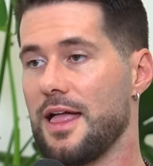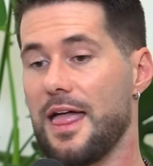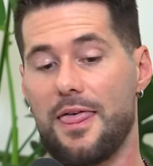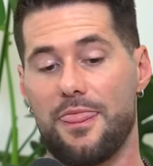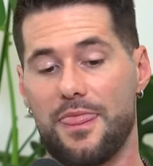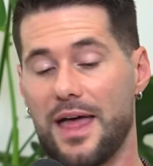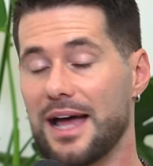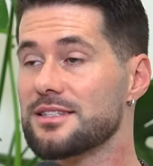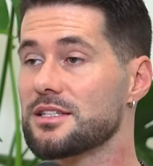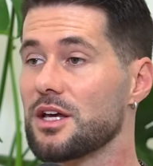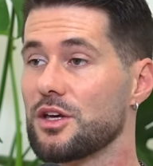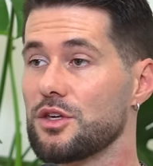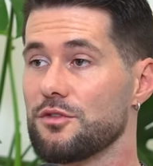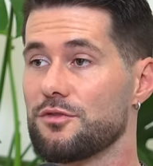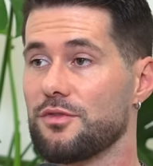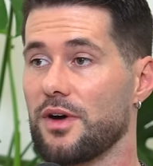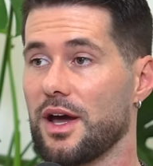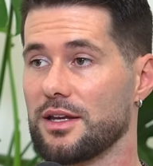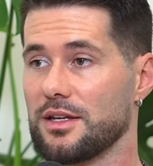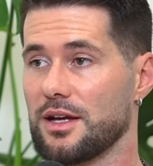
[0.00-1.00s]
And that's how you
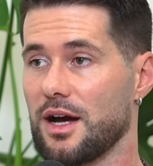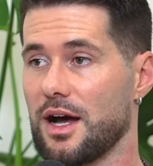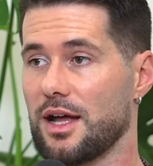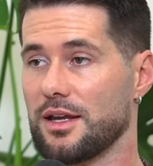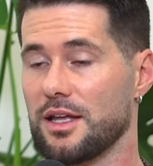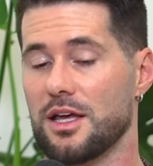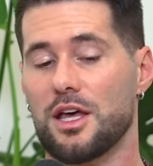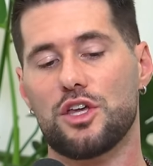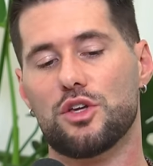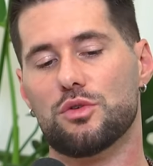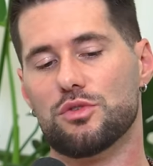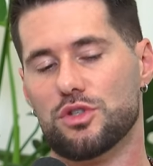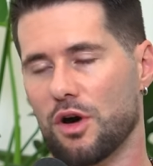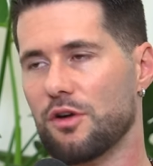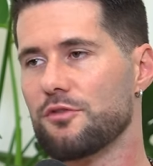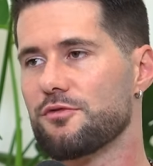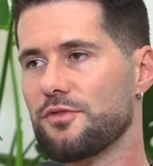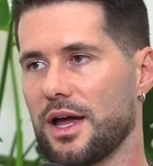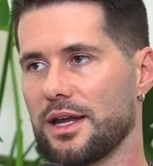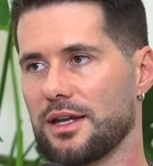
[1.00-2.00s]
find God. You
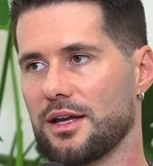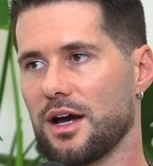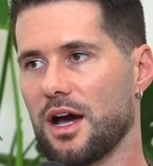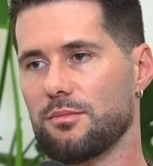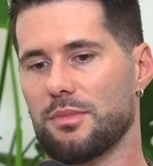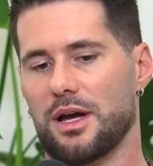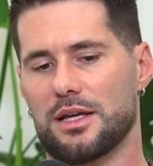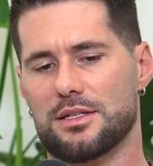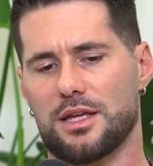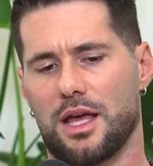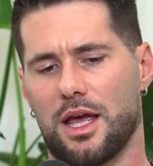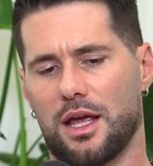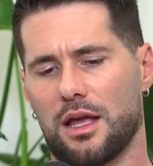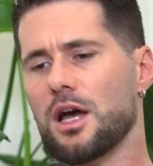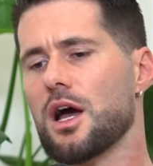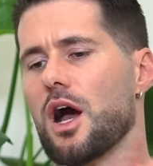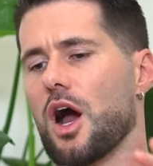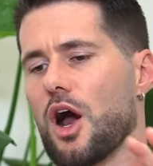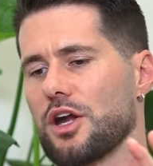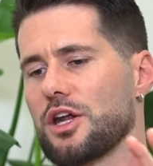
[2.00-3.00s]
don't find God by saying,
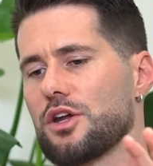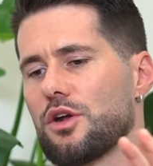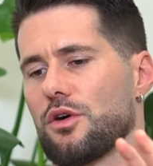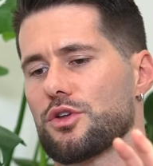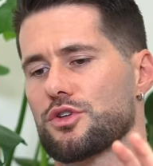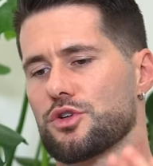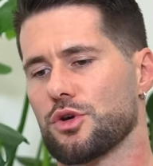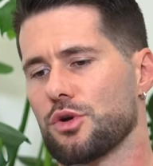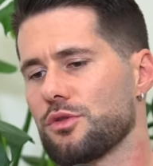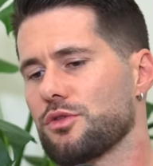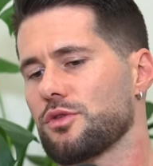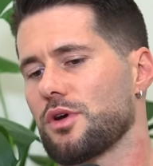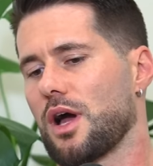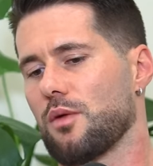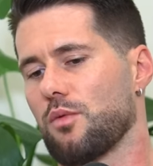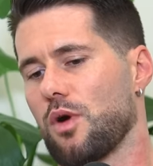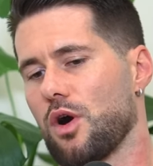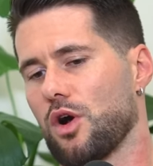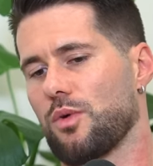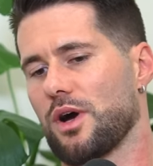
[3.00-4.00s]
I already know the truth.
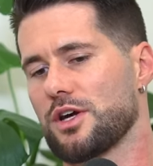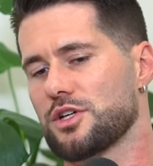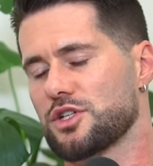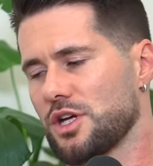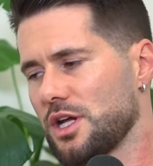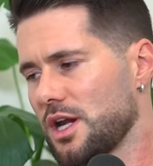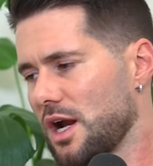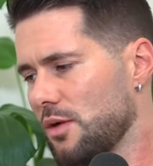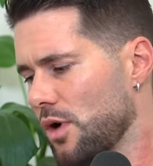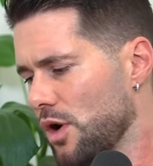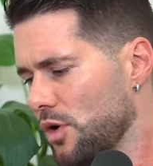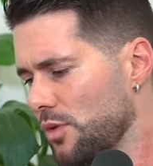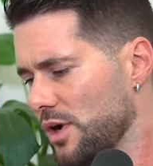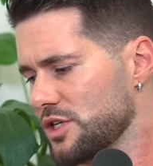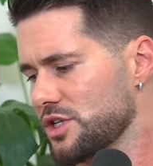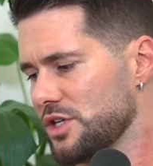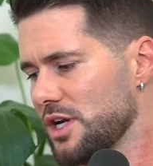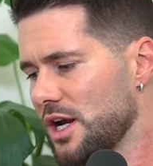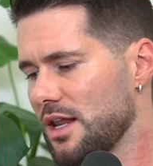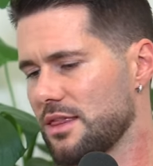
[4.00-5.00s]
I won't question it. I won't
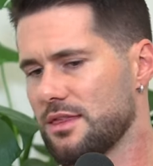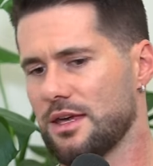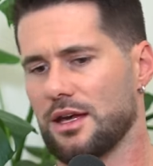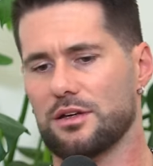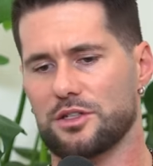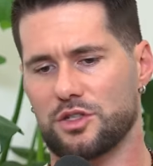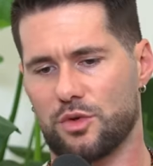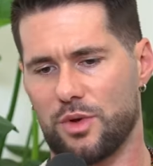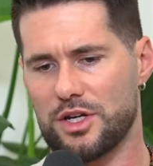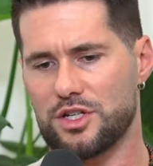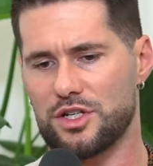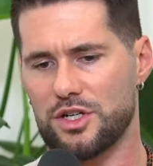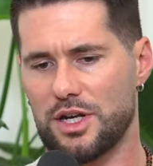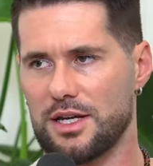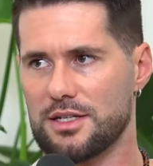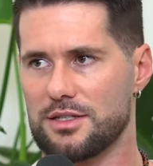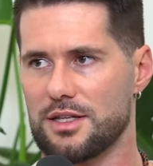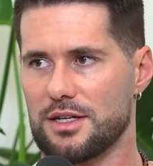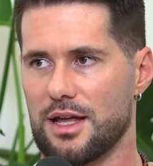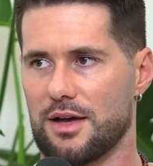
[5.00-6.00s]
question anything because
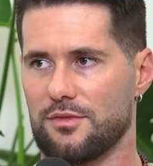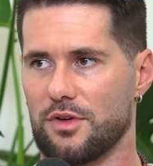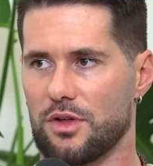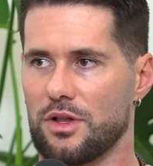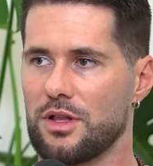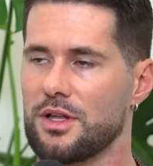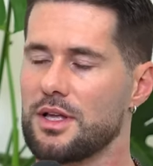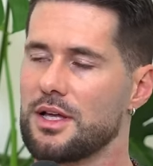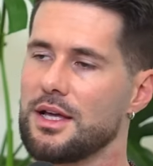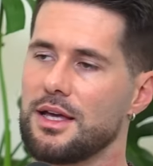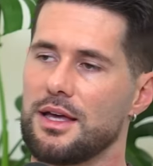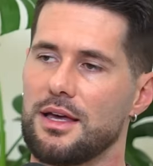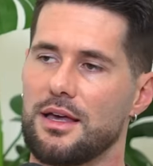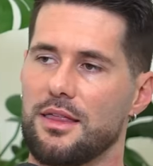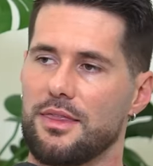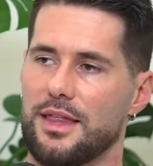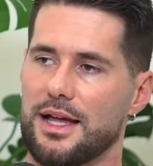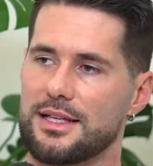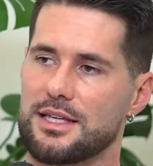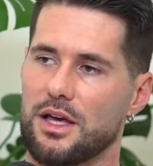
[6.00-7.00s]
questioning is the devil.
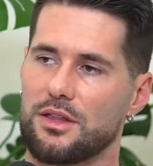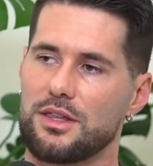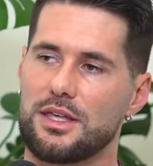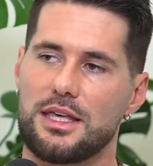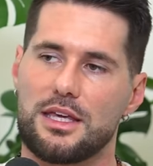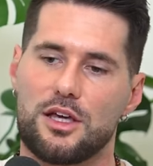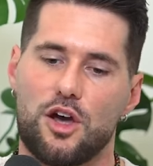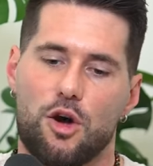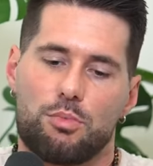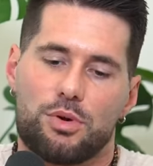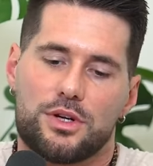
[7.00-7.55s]
That's how the ego